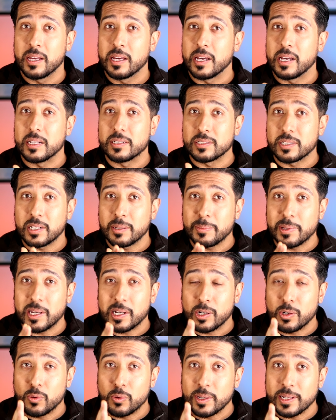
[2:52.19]
It's going to be a
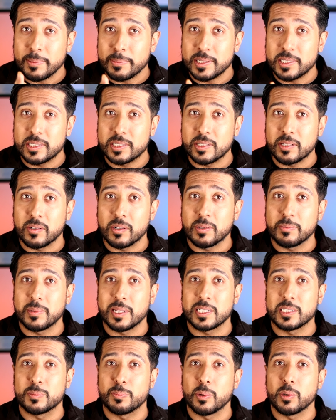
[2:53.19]
creamy serum
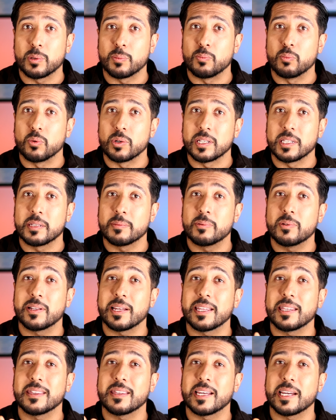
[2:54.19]
that's both breathable
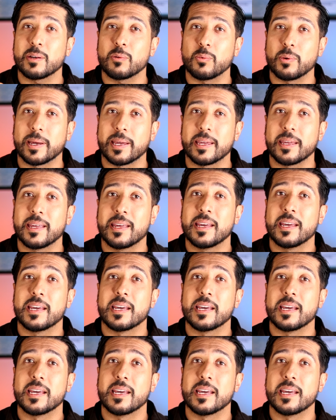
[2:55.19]
and lightweight.